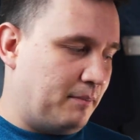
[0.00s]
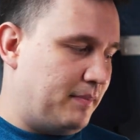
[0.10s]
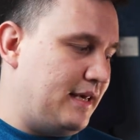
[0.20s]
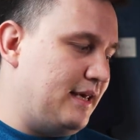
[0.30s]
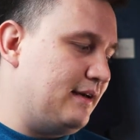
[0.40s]

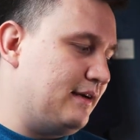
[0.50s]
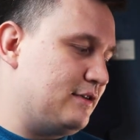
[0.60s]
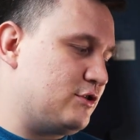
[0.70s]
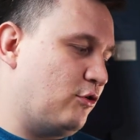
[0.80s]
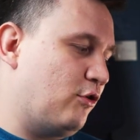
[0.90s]
be
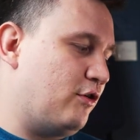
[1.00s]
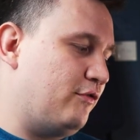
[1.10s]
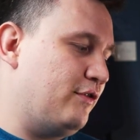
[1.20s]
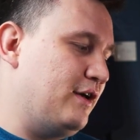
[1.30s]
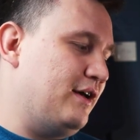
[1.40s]
sort
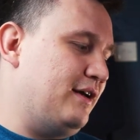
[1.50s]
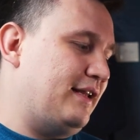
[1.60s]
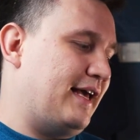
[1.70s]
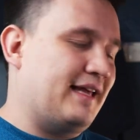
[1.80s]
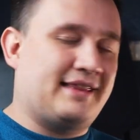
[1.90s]
of
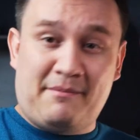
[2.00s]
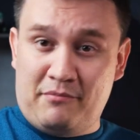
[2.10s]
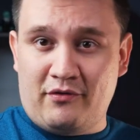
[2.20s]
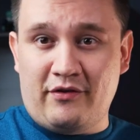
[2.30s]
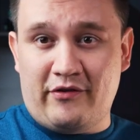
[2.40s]
like a
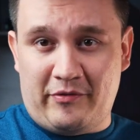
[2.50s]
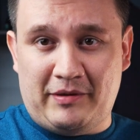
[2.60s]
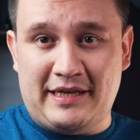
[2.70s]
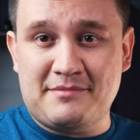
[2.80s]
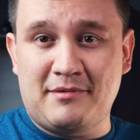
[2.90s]
temporary
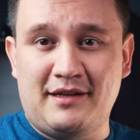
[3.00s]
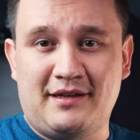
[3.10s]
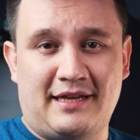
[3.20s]
replacement.